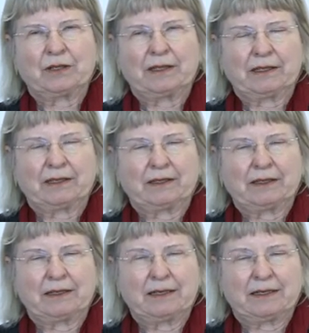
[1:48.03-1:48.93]

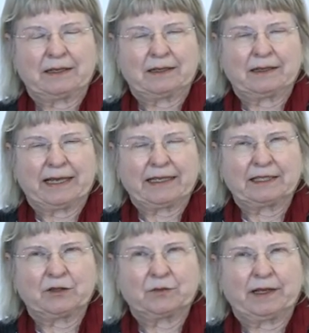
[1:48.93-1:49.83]
in
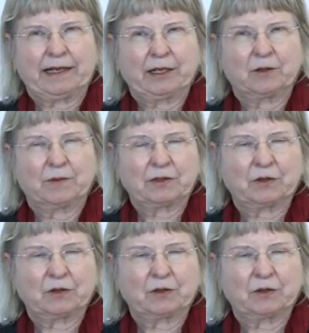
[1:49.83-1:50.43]
cases with gliomas,